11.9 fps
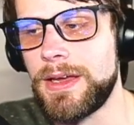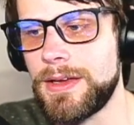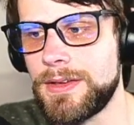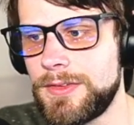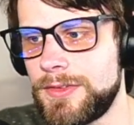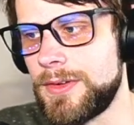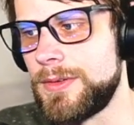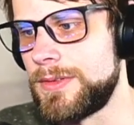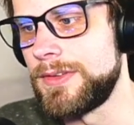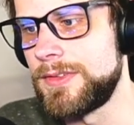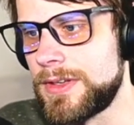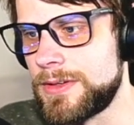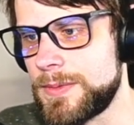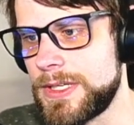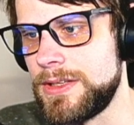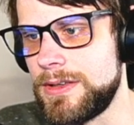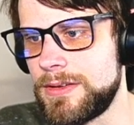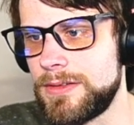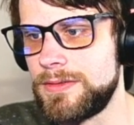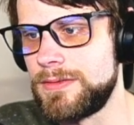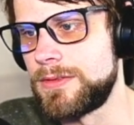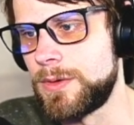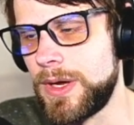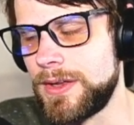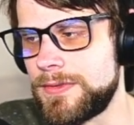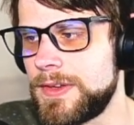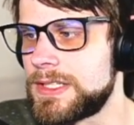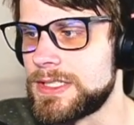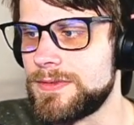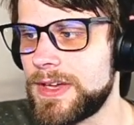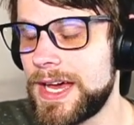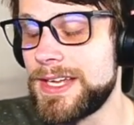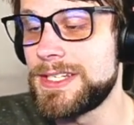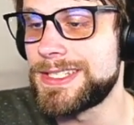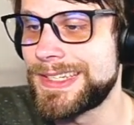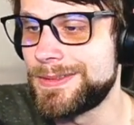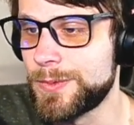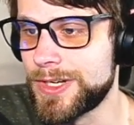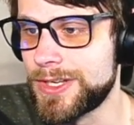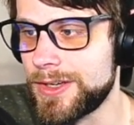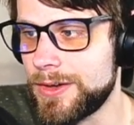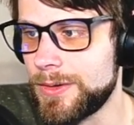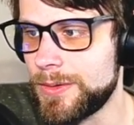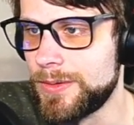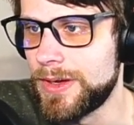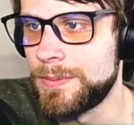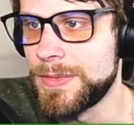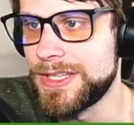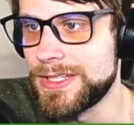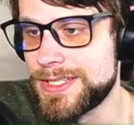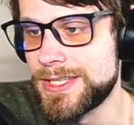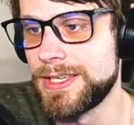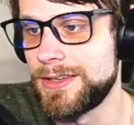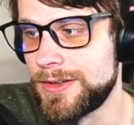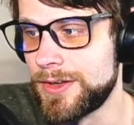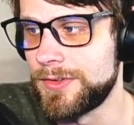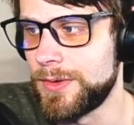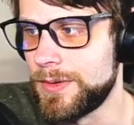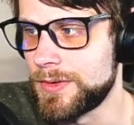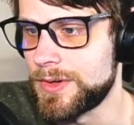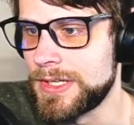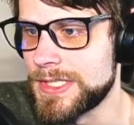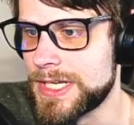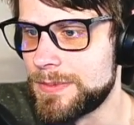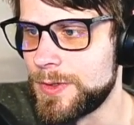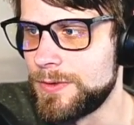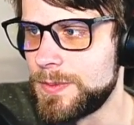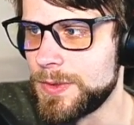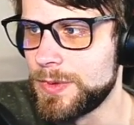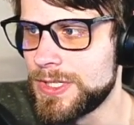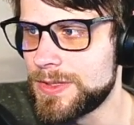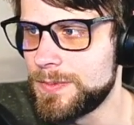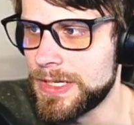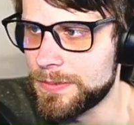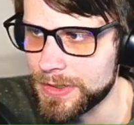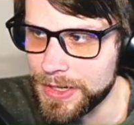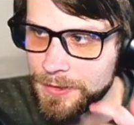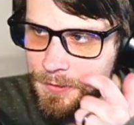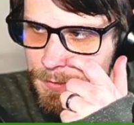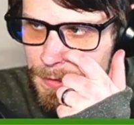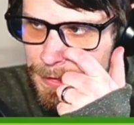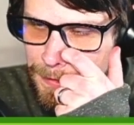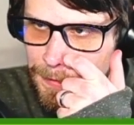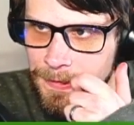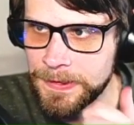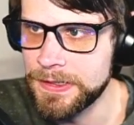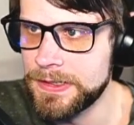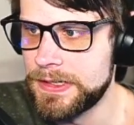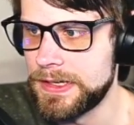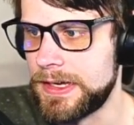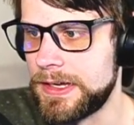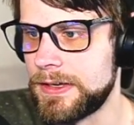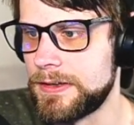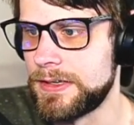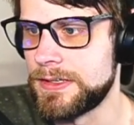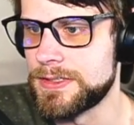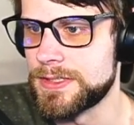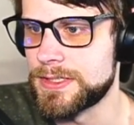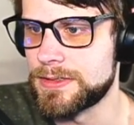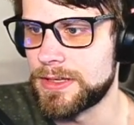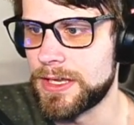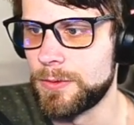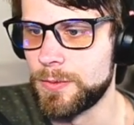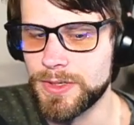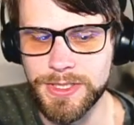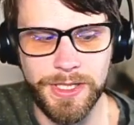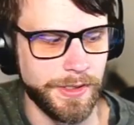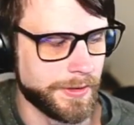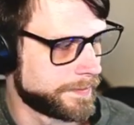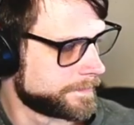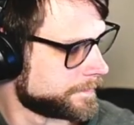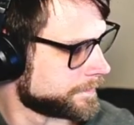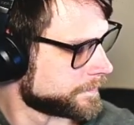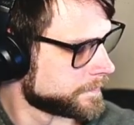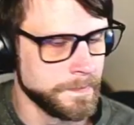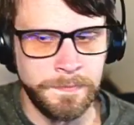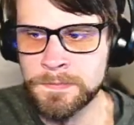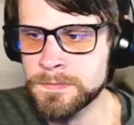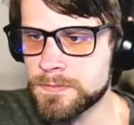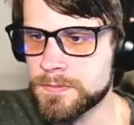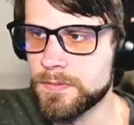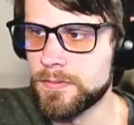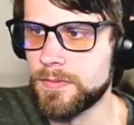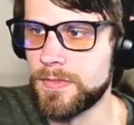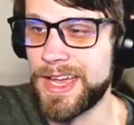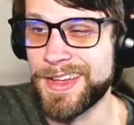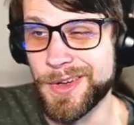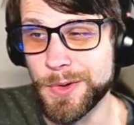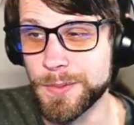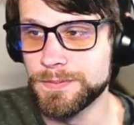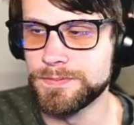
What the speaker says: so this is gonna be quite effective. I just didn't want to go. I mean, this thing could also have a ground type move, but we should be able to outspeed it and just kind of one-shot it. I hope.